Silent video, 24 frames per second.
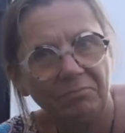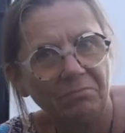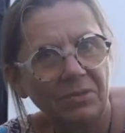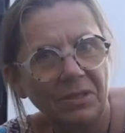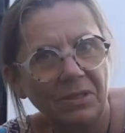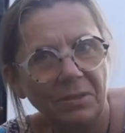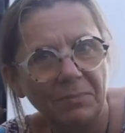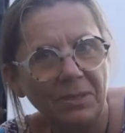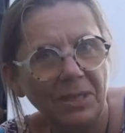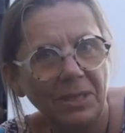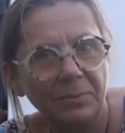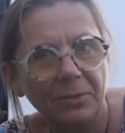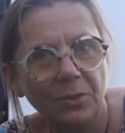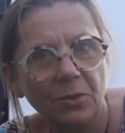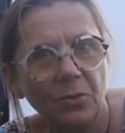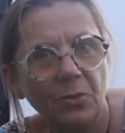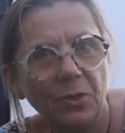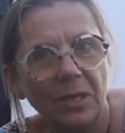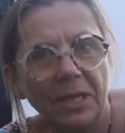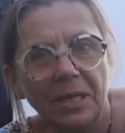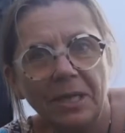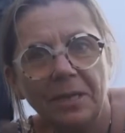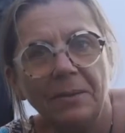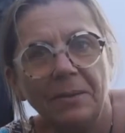sometimes
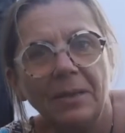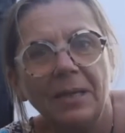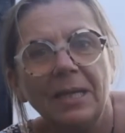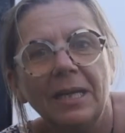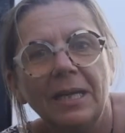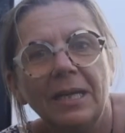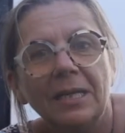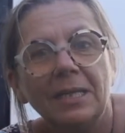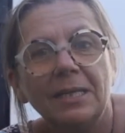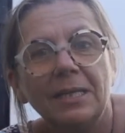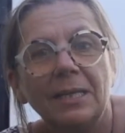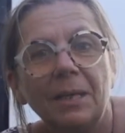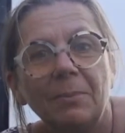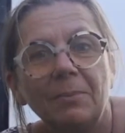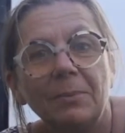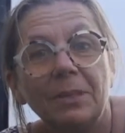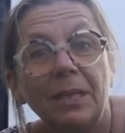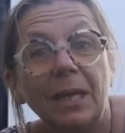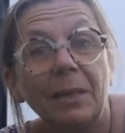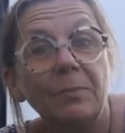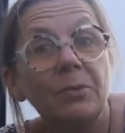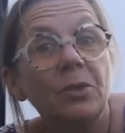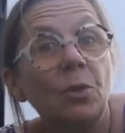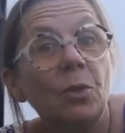cooking,
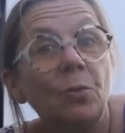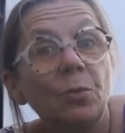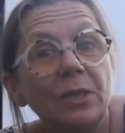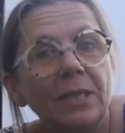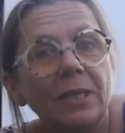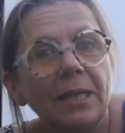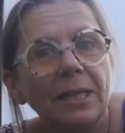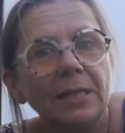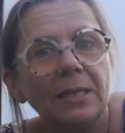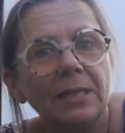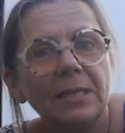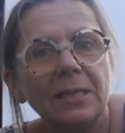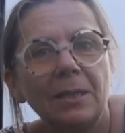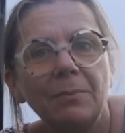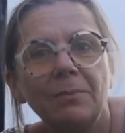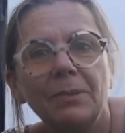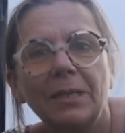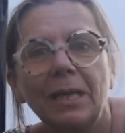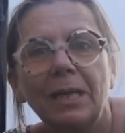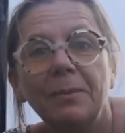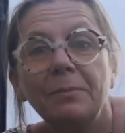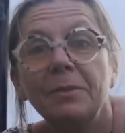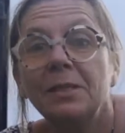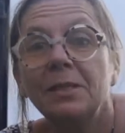sometimes hotels,
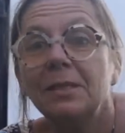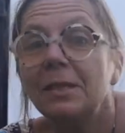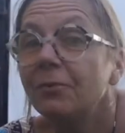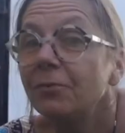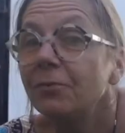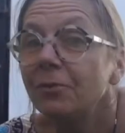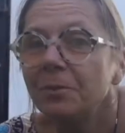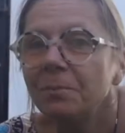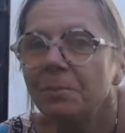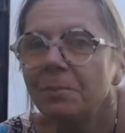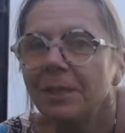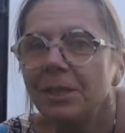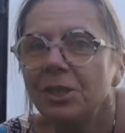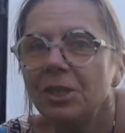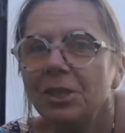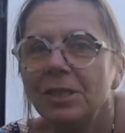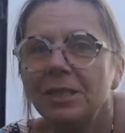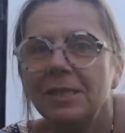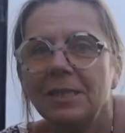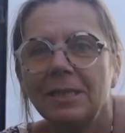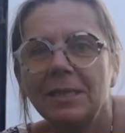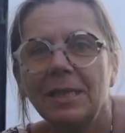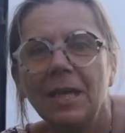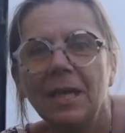sometimes different
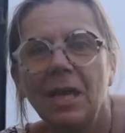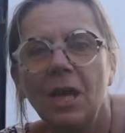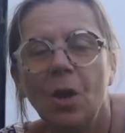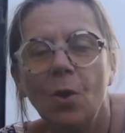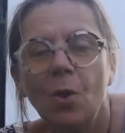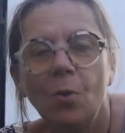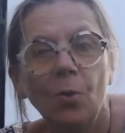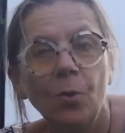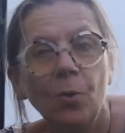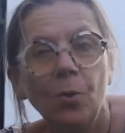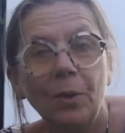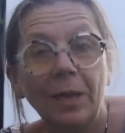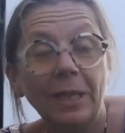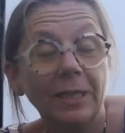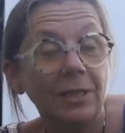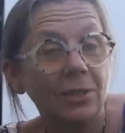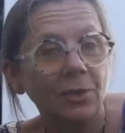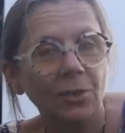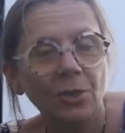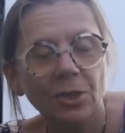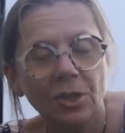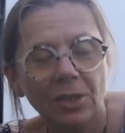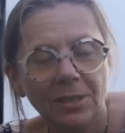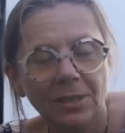beaches or
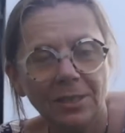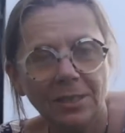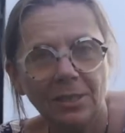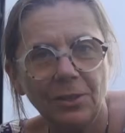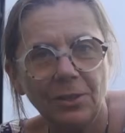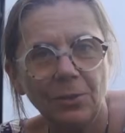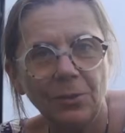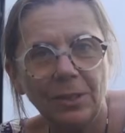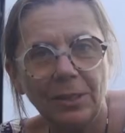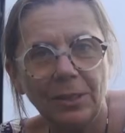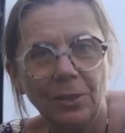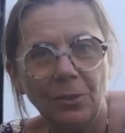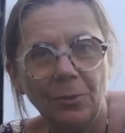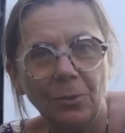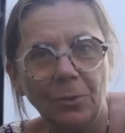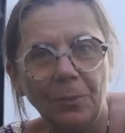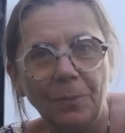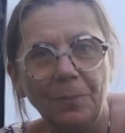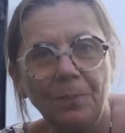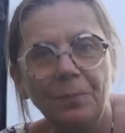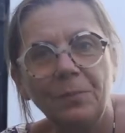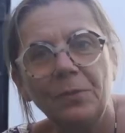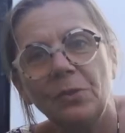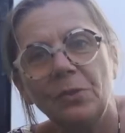excursions that you can do.
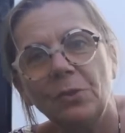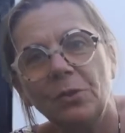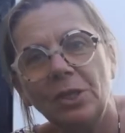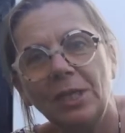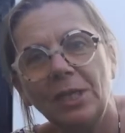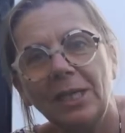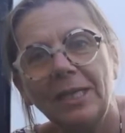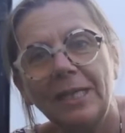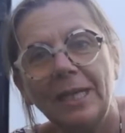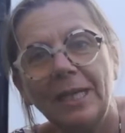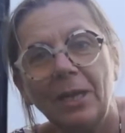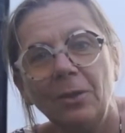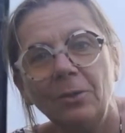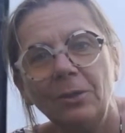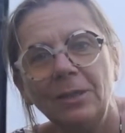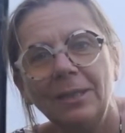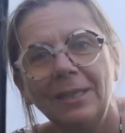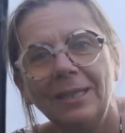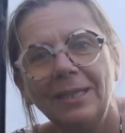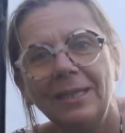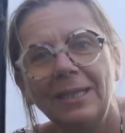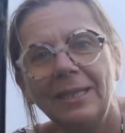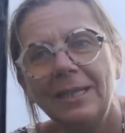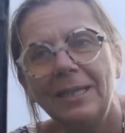So check it out,
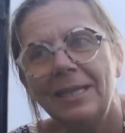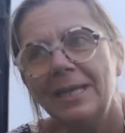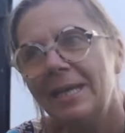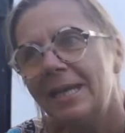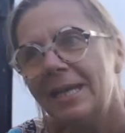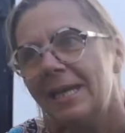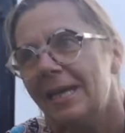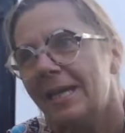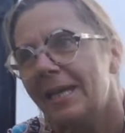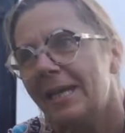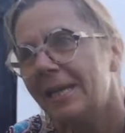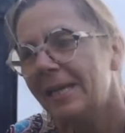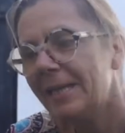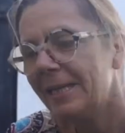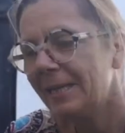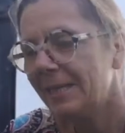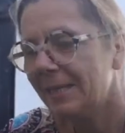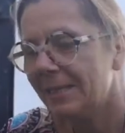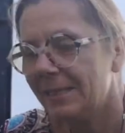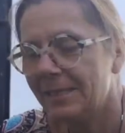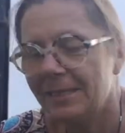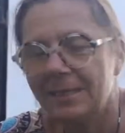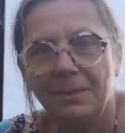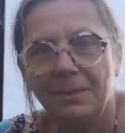and